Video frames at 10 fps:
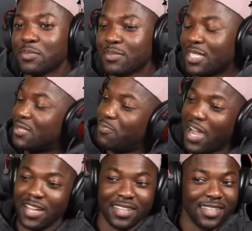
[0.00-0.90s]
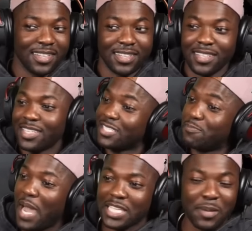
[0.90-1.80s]
John, you didn't have to say that. You know you
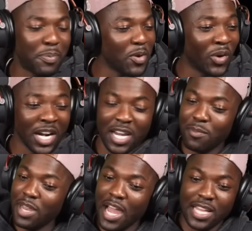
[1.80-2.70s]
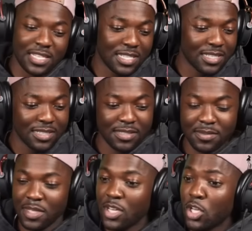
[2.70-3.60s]
didn't have to, to be that. one of them. No, nights. that was just the
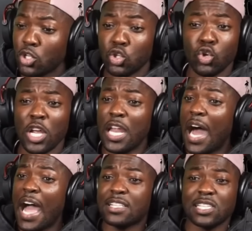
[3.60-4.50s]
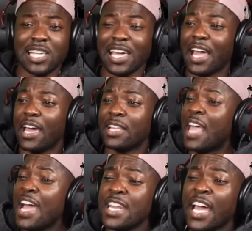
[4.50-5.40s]
first example I could think of. No, no,
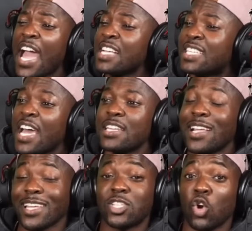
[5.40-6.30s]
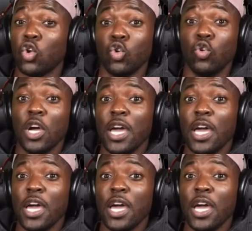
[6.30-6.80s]
that no disrespect, nothing to you. you feel